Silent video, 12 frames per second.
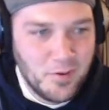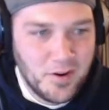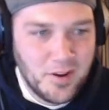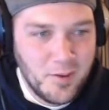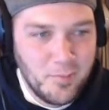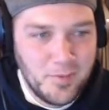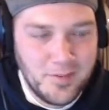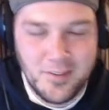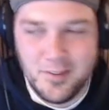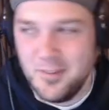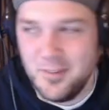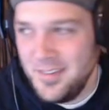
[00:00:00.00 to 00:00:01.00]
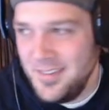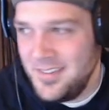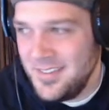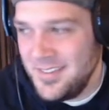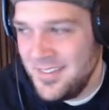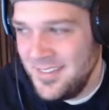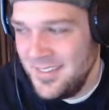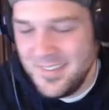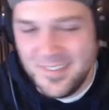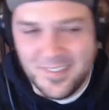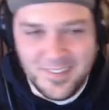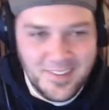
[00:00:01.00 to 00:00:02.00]
up until it releases.
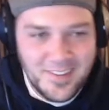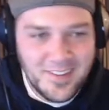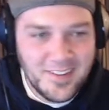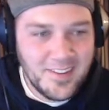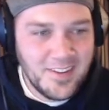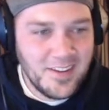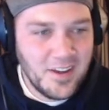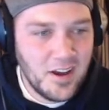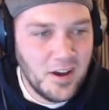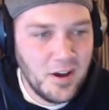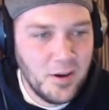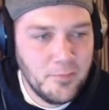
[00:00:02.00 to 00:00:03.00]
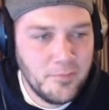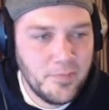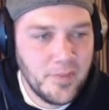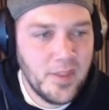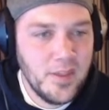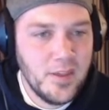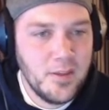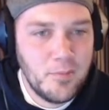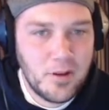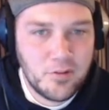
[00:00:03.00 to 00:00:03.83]
Metroid